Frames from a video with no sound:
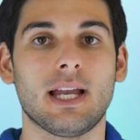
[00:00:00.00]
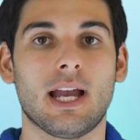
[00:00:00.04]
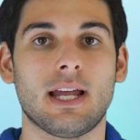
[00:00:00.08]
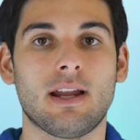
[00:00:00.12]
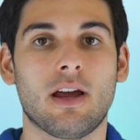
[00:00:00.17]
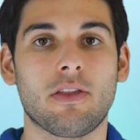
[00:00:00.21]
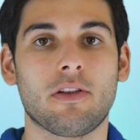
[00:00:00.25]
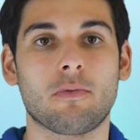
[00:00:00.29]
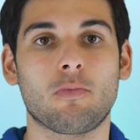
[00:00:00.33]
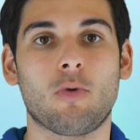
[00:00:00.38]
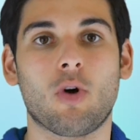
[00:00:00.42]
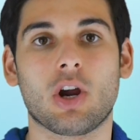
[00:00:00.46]

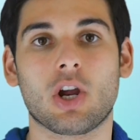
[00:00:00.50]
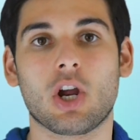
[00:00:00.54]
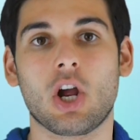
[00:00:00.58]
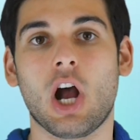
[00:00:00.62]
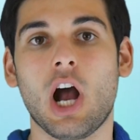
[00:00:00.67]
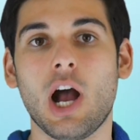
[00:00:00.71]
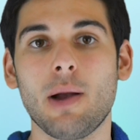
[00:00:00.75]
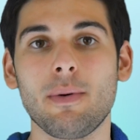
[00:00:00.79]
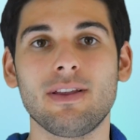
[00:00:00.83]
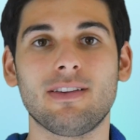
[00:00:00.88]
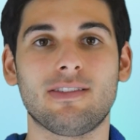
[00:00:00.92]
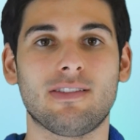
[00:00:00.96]
Another more
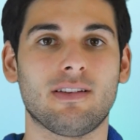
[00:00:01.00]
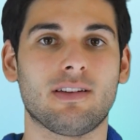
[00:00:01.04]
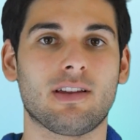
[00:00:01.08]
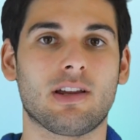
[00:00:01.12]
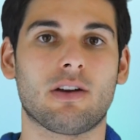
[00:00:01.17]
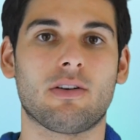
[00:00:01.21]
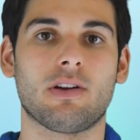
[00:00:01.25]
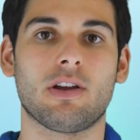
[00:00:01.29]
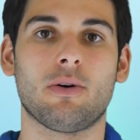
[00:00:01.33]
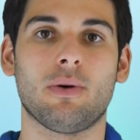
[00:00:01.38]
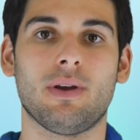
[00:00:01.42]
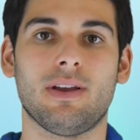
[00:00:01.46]
common
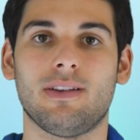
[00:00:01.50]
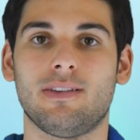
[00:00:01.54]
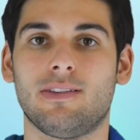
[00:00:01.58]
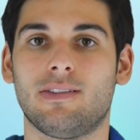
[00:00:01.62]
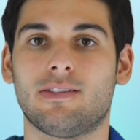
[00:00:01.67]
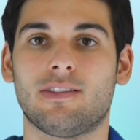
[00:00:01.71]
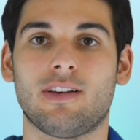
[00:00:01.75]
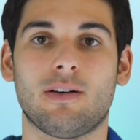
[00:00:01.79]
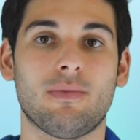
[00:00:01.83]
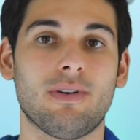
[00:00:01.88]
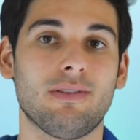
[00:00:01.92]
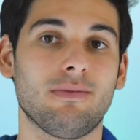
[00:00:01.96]
scenario is
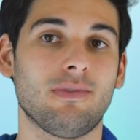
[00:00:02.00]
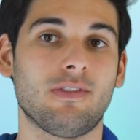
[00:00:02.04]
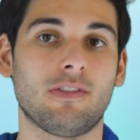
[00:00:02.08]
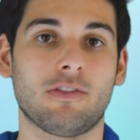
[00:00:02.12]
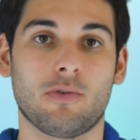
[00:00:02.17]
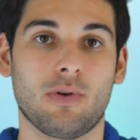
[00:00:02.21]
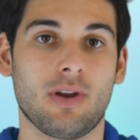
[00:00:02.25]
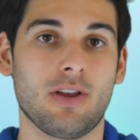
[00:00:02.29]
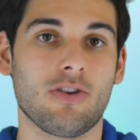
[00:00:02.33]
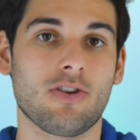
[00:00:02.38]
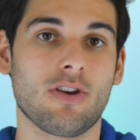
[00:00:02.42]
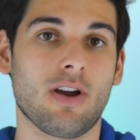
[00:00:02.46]
someone
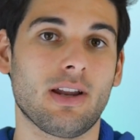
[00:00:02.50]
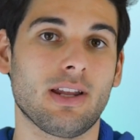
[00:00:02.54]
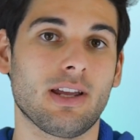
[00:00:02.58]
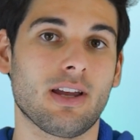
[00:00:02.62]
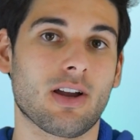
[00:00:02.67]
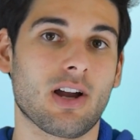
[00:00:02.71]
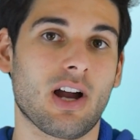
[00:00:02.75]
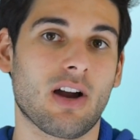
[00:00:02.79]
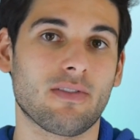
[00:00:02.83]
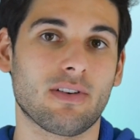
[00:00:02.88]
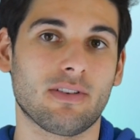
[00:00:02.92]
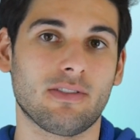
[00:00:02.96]
screenshotting a
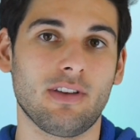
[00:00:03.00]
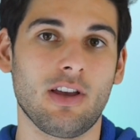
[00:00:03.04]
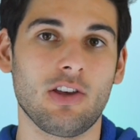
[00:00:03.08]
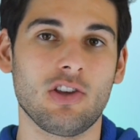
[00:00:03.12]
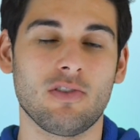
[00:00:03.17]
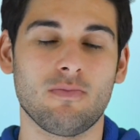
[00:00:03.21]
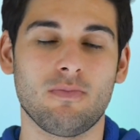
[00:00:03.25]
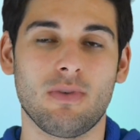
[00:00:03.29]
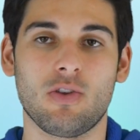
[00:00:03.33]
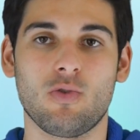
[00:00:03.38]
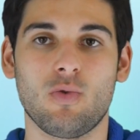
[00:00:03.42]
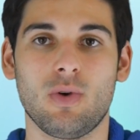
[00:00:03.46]

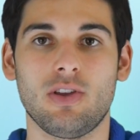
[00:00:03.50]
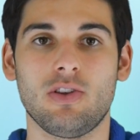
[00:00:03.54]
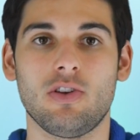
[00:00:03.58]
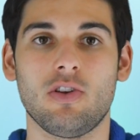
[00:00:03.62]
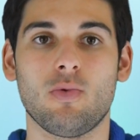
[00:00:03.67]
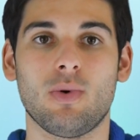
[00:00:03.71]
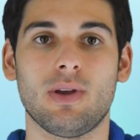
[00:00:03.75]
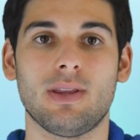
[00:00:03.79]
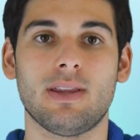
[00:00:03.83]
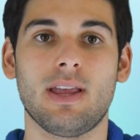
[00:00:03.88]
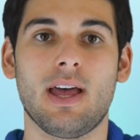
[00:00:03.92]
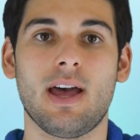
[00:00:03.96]
conversation between
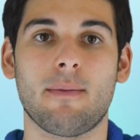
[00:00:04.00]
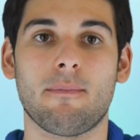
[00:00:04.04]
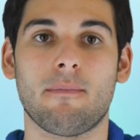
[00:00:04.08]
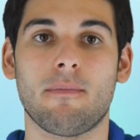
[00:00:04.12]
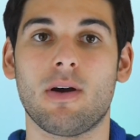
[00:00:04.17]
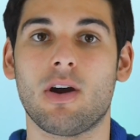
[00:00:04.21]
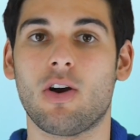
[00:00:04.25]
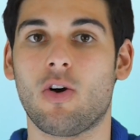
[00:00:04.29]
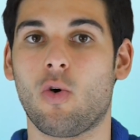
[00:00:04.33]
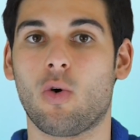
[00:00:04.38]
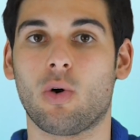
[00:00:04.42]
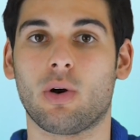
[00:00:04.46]
you and them,
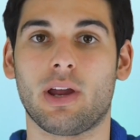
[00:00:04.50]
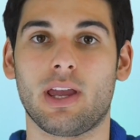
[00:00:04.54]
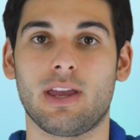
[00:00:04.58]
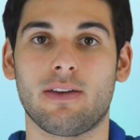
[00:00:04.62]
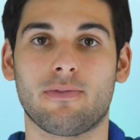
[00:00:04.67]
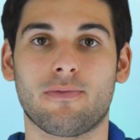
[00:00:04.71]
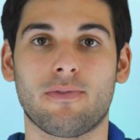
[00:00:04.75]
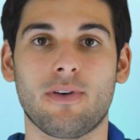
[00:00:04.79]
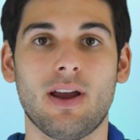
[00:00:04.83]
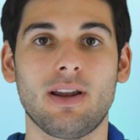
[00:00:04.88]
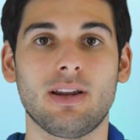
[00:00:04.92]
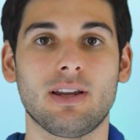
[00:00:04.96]
or a
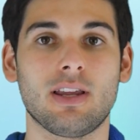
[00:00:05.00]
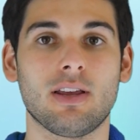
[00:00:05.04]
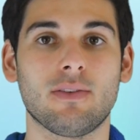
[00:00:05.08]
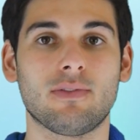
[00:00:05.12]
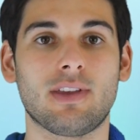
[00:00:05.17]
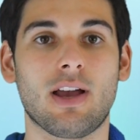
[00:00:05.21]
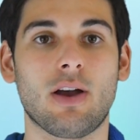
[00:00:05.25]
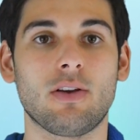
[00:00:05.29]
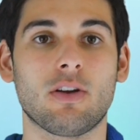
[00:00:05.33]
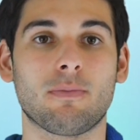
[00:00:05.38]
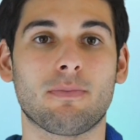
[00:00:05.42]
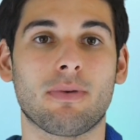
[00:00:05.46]
friend gives
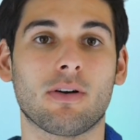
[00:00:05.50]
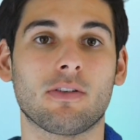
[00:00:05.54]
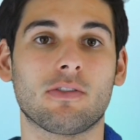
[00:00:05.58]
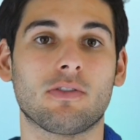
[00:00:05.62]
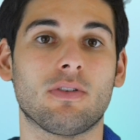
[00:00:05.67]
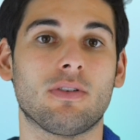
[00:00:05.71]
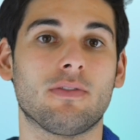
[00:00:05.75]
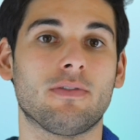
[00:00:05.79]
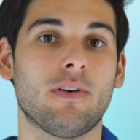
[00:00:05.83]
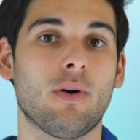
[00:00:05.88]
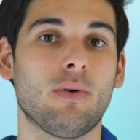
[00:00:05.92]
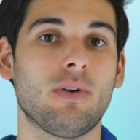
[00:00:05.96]
out your
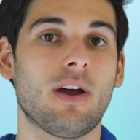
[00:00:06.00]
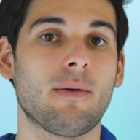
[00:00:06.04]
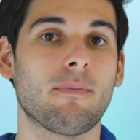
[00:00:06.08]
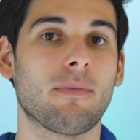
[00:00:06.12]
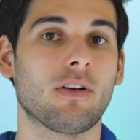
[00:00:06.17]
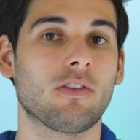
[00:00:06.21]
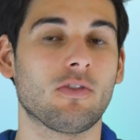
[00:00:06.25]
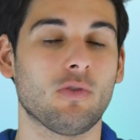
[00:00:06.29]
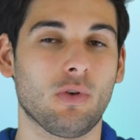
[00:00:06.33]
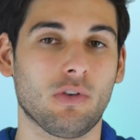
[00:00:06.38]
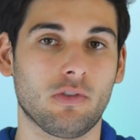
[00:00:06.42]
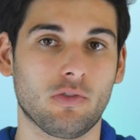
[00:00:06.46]
personal phone number
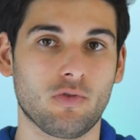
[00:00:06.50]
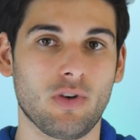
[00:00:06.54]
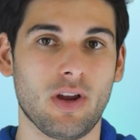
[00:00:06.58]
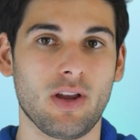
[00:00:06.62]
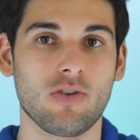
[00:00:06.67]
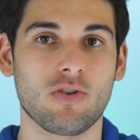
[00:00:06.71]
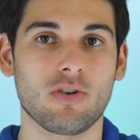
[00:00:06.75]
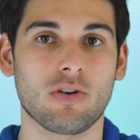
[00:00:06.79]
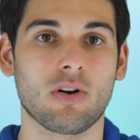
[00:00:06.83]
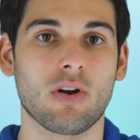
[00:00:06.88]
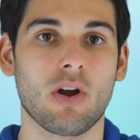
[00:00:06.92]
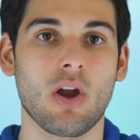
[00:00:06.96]
to a
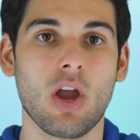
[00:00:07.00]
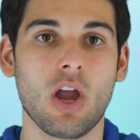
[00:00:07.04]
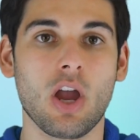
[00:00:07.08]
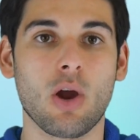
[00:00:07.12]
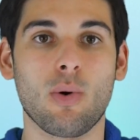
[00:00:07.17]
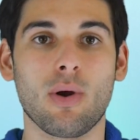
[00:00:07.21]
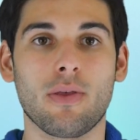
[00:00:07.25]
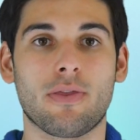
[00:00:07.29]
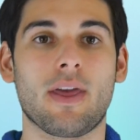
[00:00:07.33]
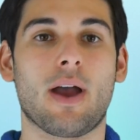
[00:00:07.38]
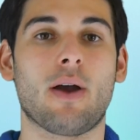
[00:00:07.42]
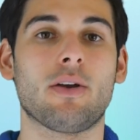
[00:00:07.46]
stranger
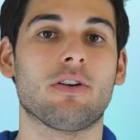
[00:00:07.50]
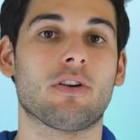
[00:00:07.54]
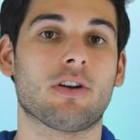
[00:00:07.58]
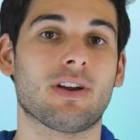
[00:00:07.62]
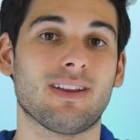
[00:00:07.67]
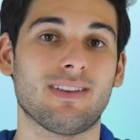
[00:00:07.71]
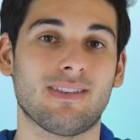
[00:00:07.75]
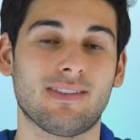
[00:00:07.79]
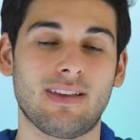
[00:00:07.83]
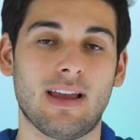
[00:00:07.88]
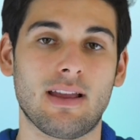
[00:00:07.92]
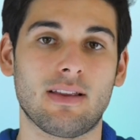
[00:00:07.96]
without your
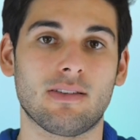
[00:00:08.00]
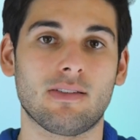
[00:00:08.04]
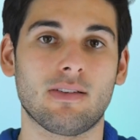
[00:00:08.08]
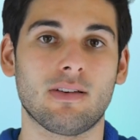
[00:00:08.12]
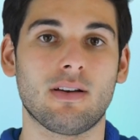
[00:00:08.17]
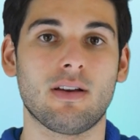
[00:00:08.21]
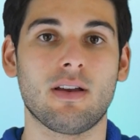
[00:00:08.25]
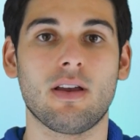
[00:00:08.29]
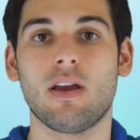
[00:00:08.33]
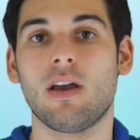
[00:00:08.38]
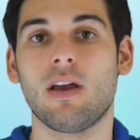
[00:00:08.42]
consent.